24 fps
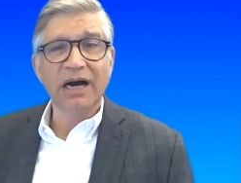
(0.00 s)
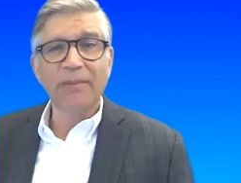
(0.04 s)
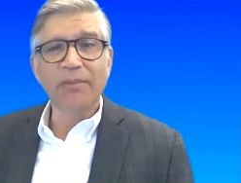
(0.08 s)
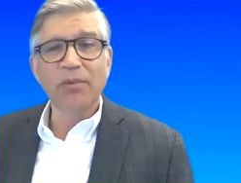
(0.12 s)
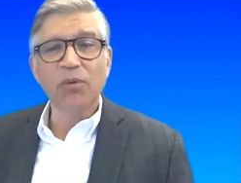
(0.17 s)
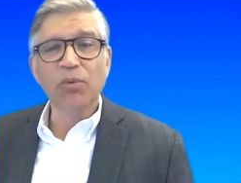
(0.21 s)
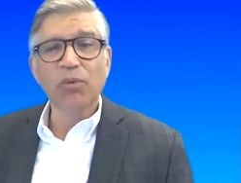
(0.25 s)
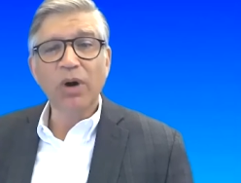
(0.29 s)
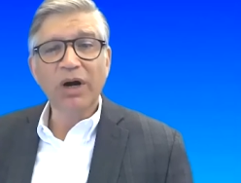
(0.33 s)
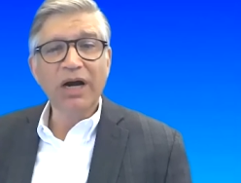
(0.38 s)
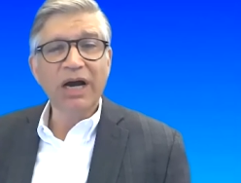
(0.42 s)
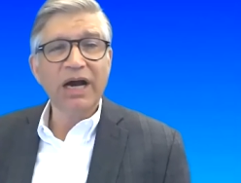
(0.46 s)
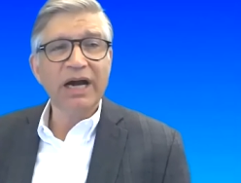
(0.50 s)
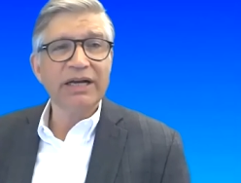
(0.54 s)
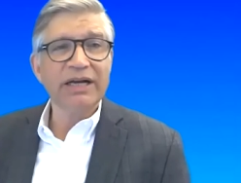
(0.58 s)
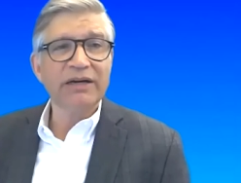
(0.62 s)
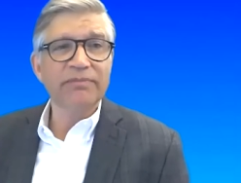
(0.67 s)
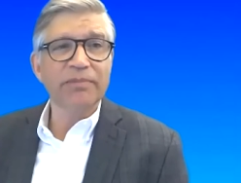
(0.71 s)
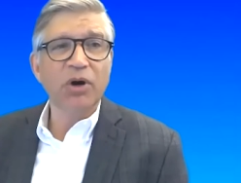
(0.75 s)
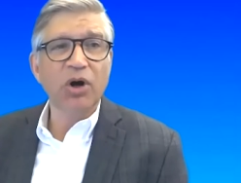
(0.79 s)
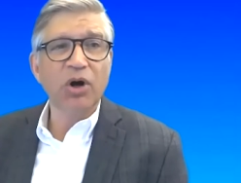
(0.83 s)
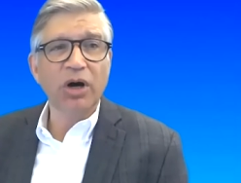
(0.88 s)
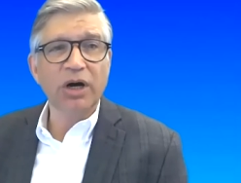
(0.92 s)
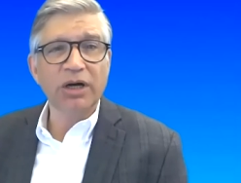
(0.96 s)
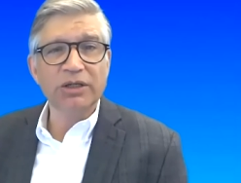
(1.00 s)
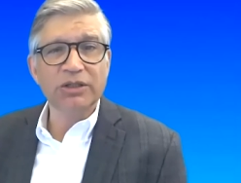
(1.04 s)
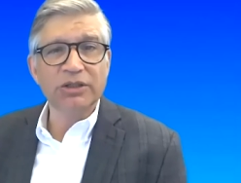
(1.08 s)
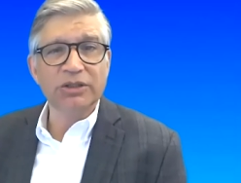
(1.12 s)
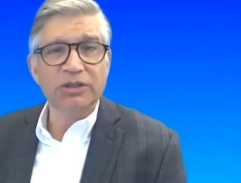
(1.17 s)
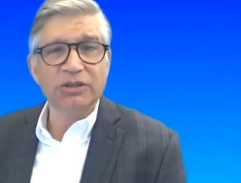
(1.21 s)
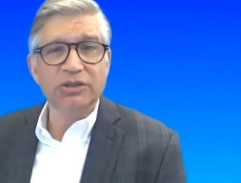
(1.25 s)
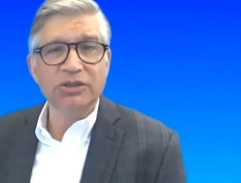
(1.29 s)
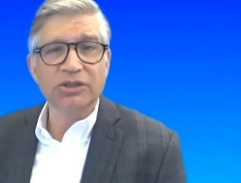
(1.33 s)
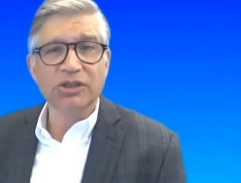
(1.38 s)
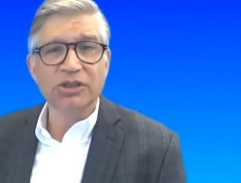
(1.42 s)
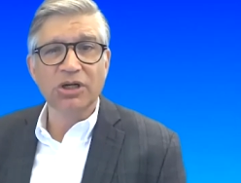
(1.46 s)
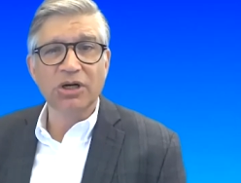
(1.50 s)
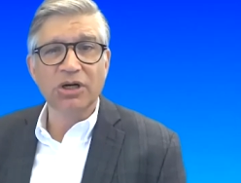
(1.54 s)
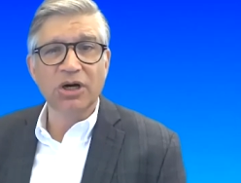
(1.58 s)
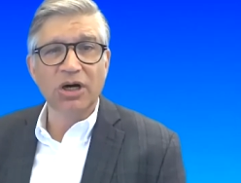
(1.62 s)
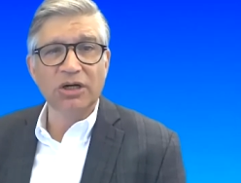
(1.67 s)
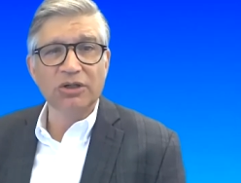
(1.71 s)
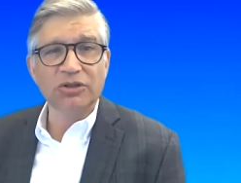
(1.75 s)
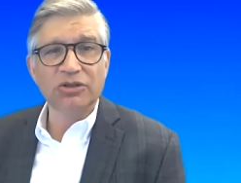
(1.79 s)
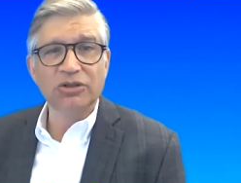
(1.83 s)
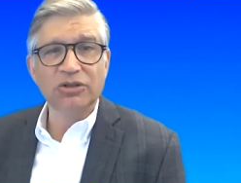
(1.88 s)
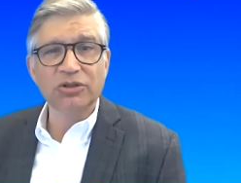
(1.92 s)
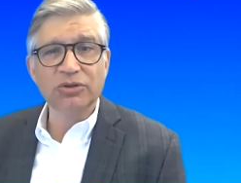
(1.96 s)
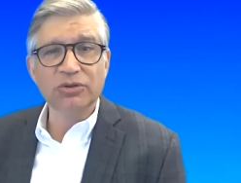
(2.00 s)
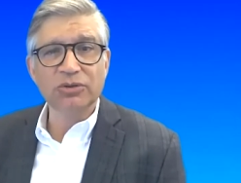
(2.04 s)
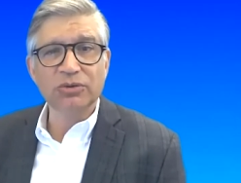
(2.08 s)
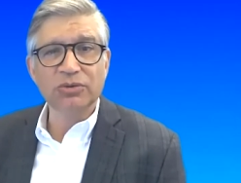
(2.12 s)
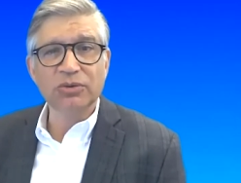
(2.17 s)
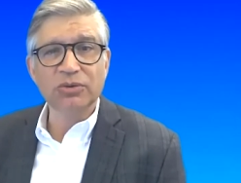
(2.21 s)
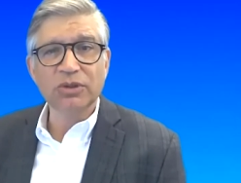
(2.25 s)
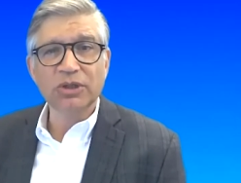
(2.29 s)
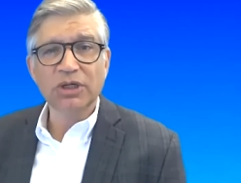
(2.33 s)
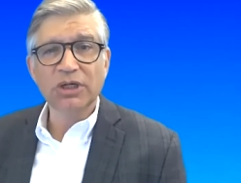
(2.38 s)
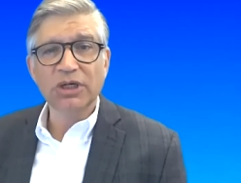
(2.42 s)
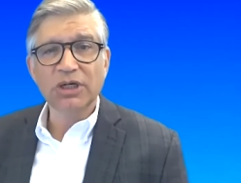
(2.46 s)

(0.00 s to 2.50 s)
What kind of partners are you